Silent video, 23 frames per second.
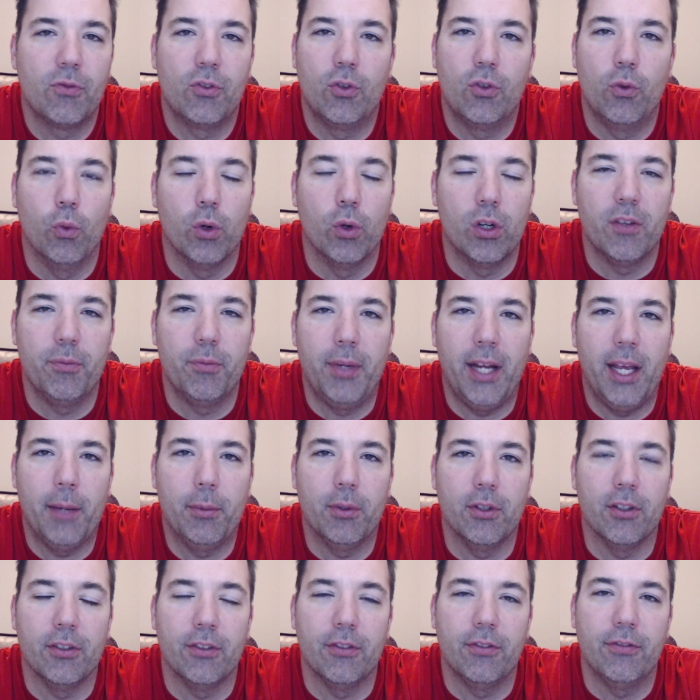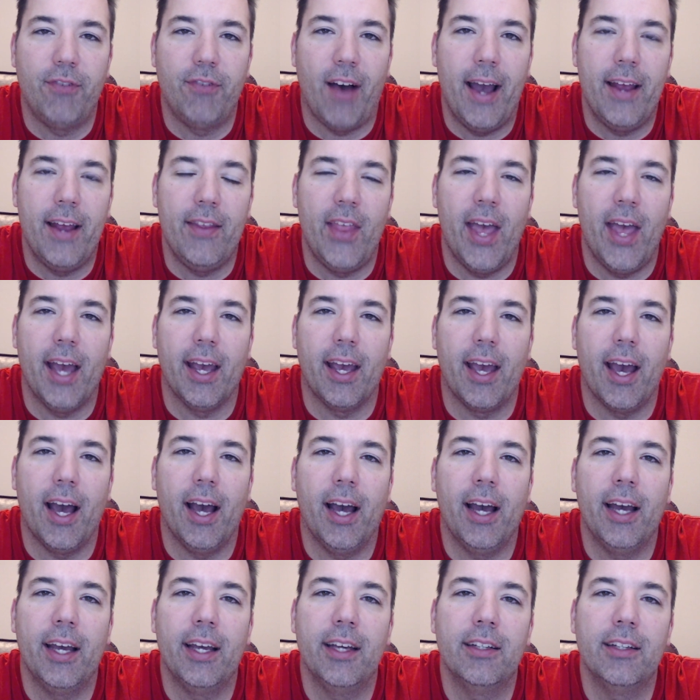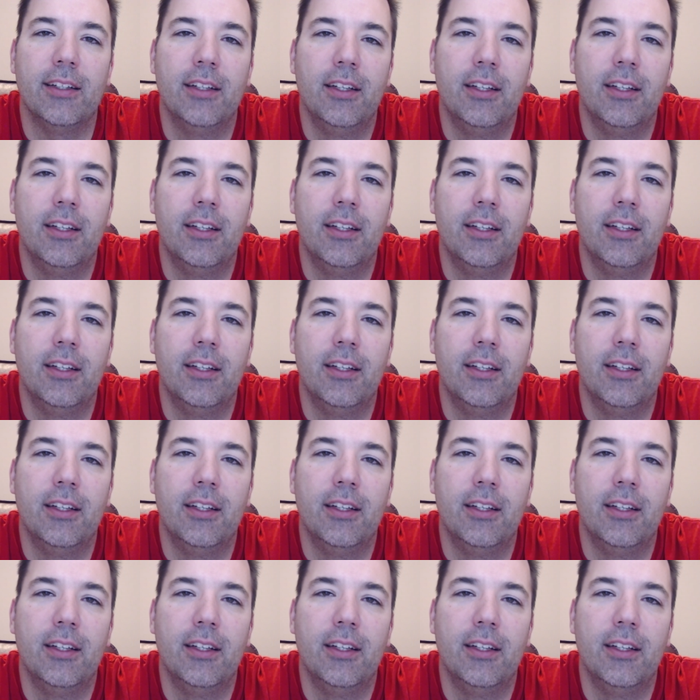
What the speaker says: Wouldn't have been able to find that guy